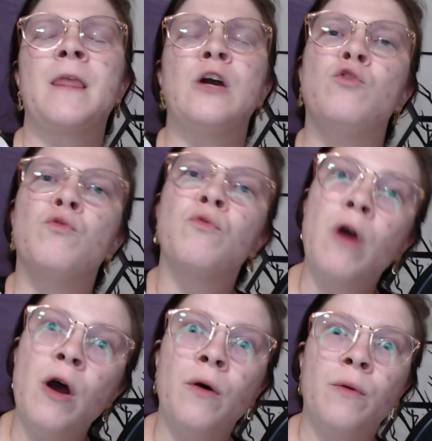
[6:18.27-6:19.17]

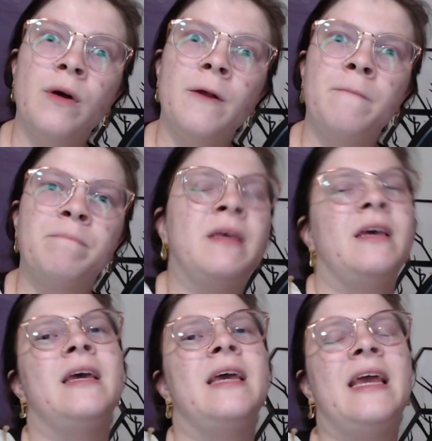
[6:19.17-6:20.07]
grow.
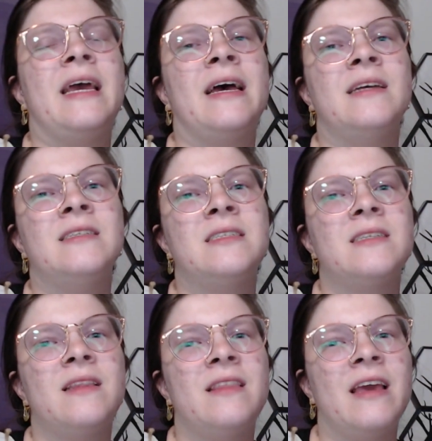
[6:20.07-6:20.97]
And
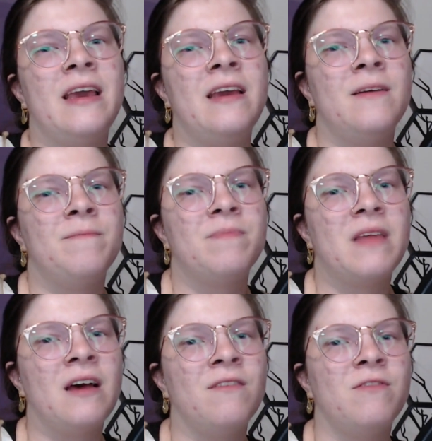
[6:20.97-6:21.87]
they
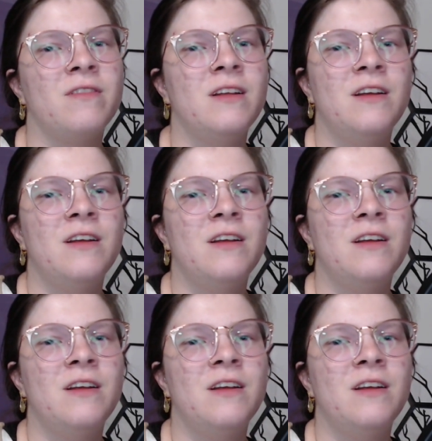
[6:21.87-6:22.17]
have